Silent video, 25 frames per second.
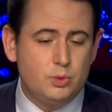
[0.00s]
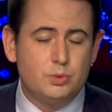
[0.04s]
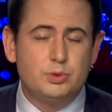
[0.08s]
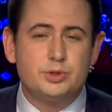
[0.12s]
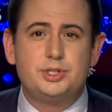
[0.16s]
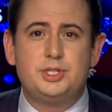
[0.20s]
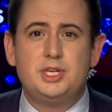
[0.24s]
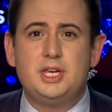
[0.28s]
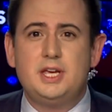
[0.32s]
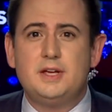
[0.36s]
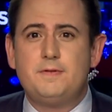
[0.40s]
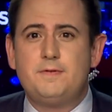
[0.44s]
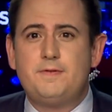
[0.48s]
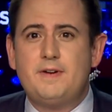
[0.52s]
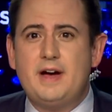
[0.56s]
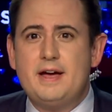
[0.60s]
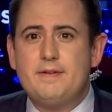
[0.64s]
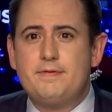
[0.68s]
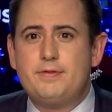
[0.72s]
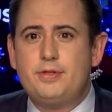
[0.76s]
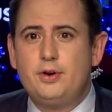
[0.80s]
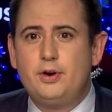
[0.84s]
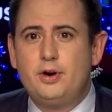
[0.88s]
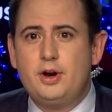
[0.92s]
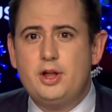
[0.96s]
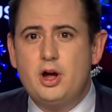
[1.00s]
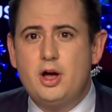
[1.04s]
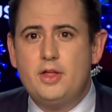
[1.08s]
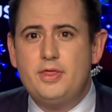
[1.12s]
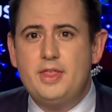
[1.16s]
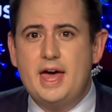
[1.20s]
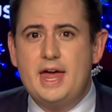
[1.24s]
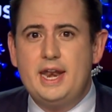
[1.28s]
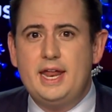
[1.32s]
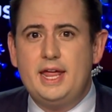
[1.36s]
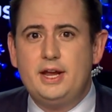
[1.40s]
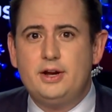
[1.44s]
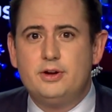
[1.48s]
We'll see you at 5.30 on
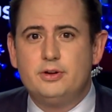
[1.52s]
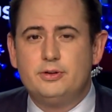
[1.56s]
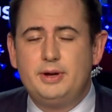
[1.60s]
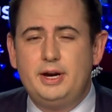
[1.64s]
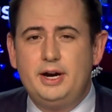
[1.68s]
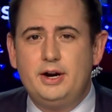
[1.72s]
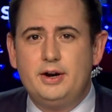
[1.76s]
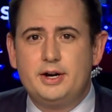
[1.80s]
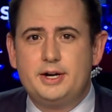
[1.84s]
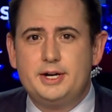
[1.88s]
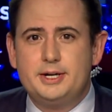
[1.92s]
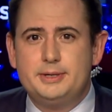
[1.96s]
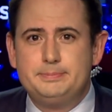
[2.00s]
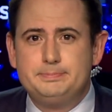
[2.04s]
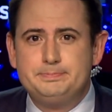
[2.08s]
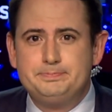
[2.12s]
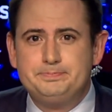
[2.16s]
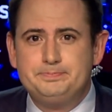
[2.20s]
that angle. Erica?